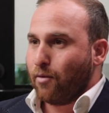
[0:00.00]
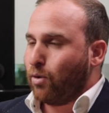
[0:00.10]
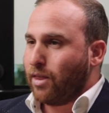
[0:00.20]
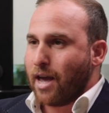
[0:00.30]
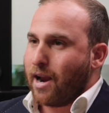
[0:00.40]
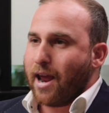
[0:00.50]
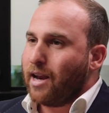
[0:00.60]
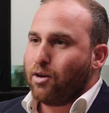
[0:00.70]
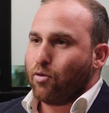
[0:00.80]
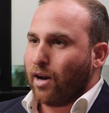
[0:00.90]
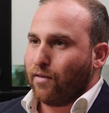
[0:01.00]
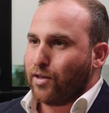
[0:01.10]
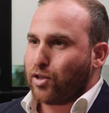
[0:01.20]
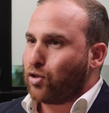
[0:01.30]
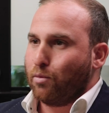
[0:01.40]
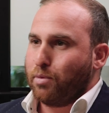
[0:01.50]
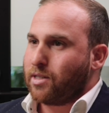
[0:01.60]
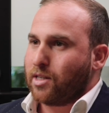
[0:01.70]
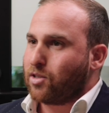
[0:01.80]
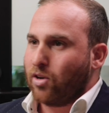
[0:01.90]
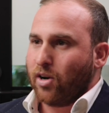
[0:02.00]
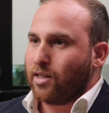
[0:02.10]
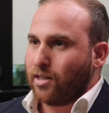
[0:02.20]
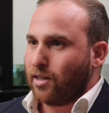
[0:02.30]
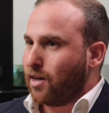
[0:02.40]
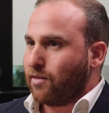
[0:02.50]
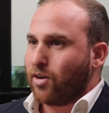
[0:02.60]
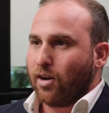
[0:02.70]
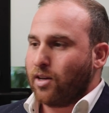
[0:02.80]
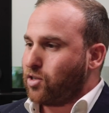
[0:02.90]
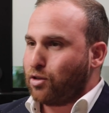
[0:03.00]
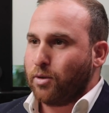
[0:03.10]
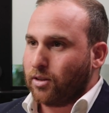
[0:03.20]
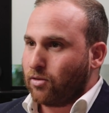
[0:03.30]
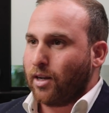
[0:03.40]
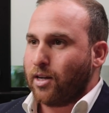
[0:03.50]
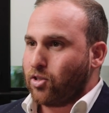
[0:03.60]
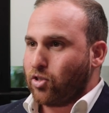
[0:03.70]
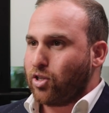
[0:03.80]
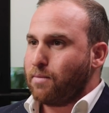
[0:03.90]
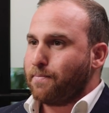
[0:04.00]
Without any relevance to a business or an idea that I've got. Let's just build a relationship.